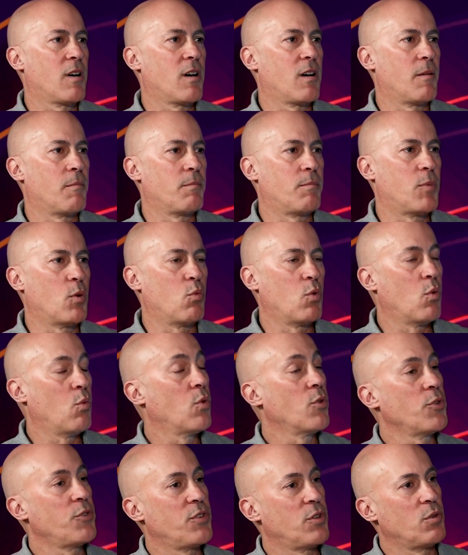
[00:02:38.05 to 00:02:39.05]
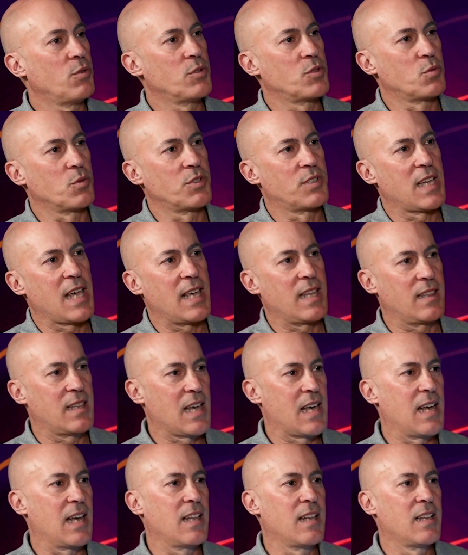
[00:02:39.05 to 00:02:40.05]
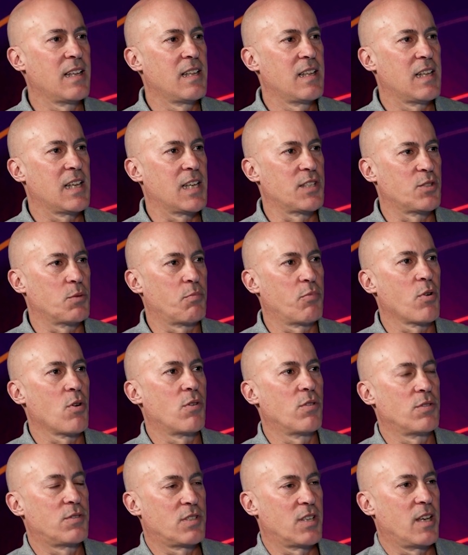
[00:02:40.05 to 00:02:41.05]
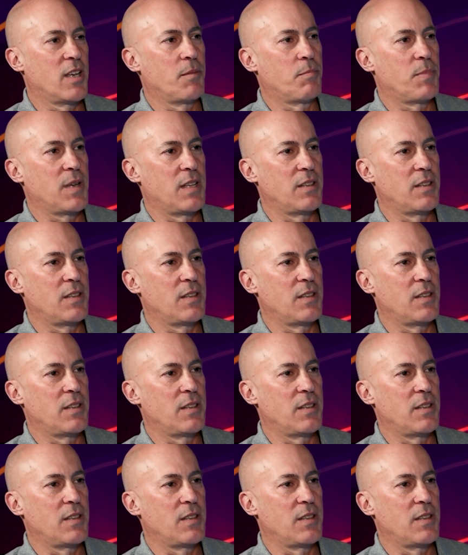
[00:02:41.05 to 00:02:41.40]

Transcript: But what we'll do is we'll take that as a prototype,